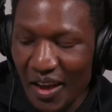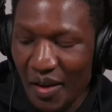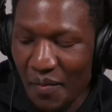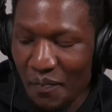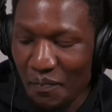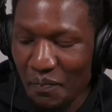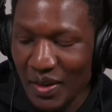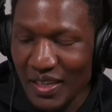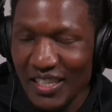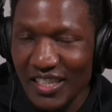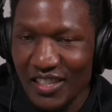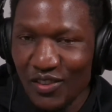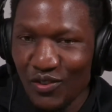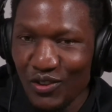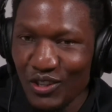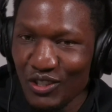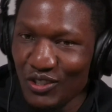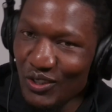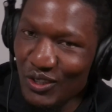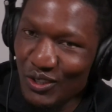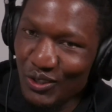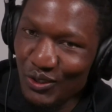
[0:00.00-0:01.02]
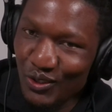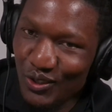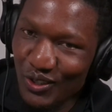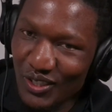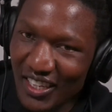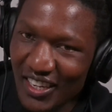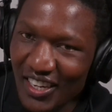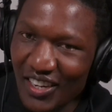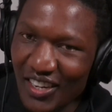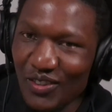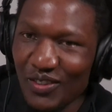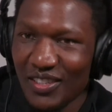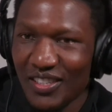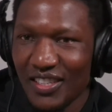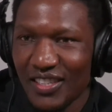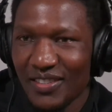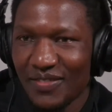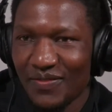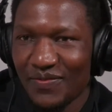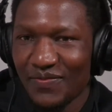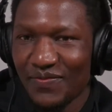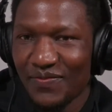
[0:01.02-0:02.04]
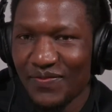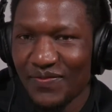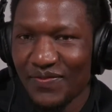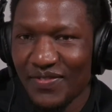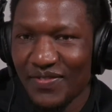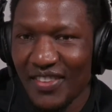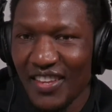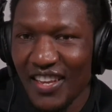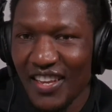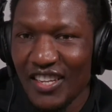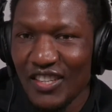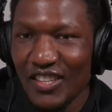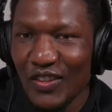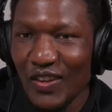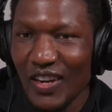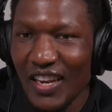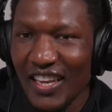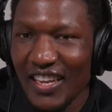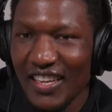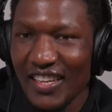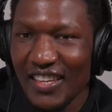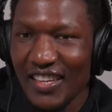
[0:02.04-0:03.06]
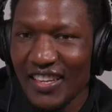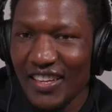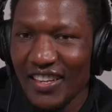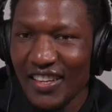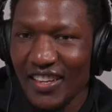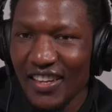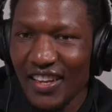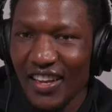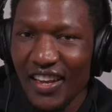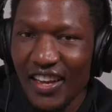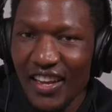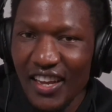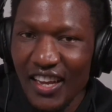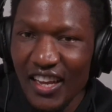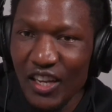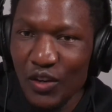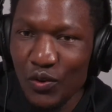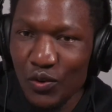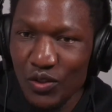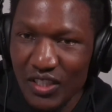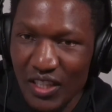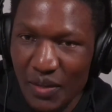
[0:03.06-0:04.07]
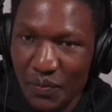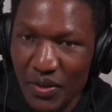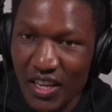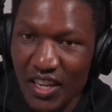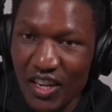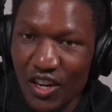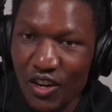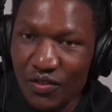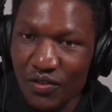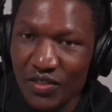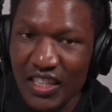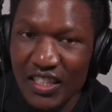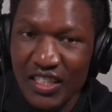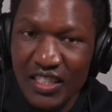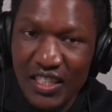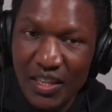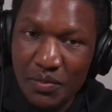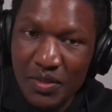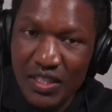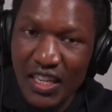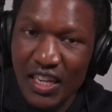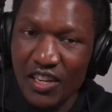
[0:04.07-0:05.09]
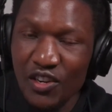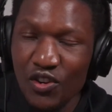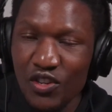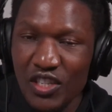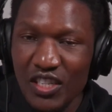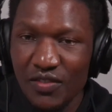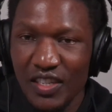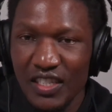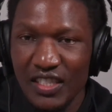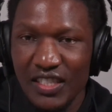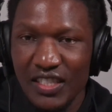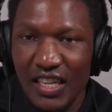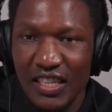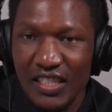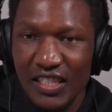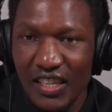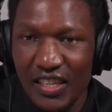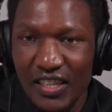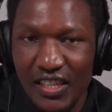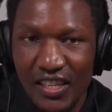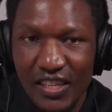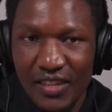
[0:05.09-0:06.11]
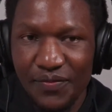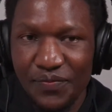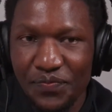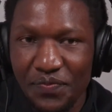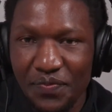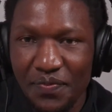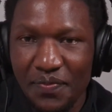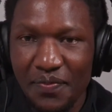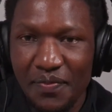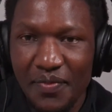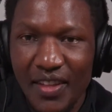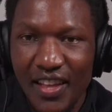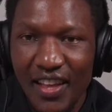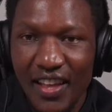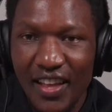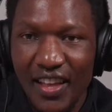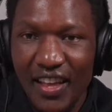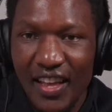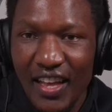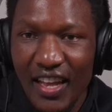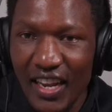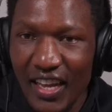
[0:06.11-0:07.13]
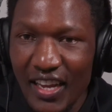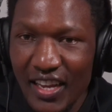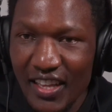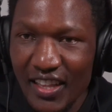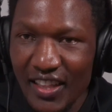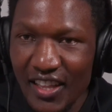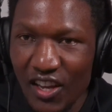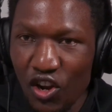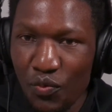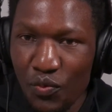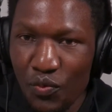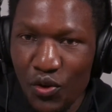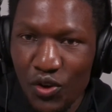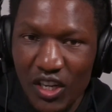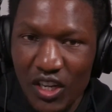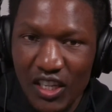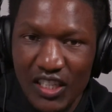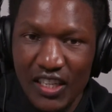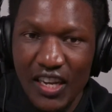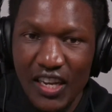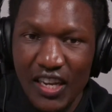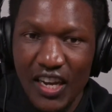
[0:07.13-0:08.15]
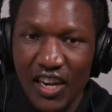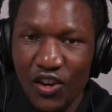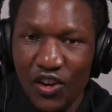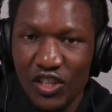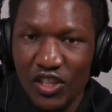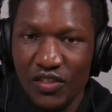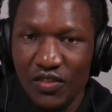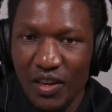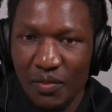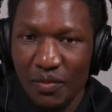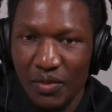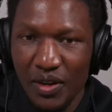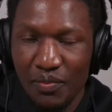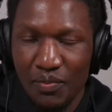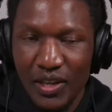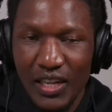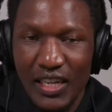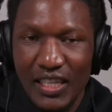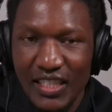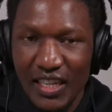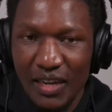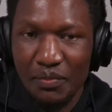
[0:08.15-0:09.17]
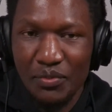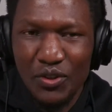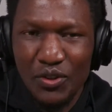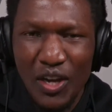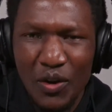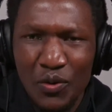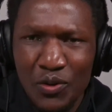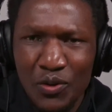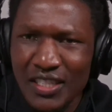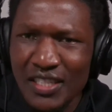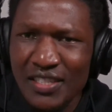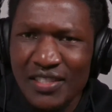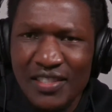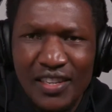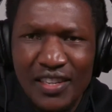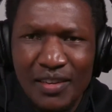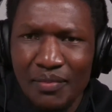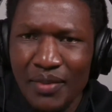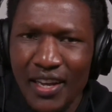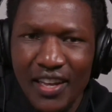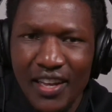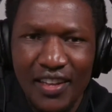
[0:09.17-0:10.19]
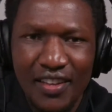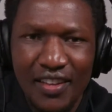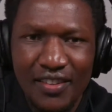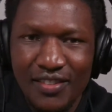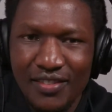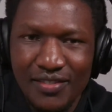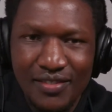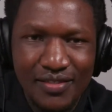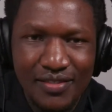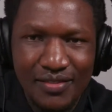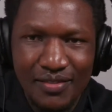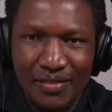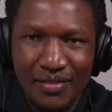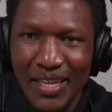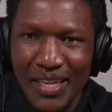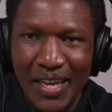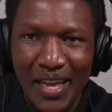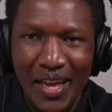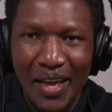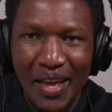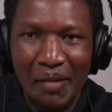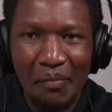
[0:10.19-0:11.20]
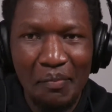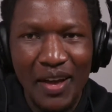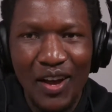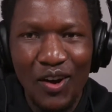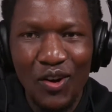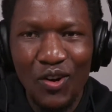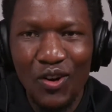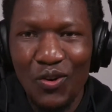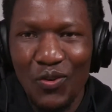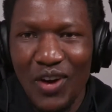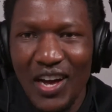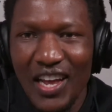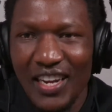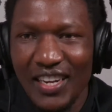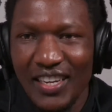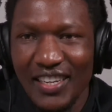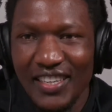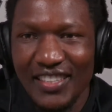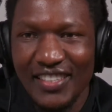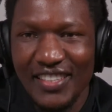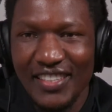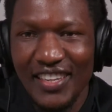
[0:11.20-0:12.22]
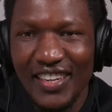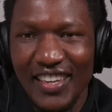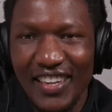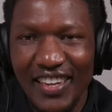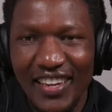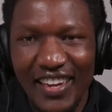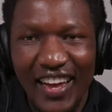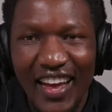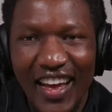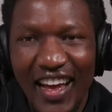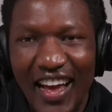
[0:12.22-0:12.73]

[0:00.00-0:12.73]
but he was also not around. So like, it was the beginning of the semester had not even started. Like the community had not even been built up. So I was just in my own world. I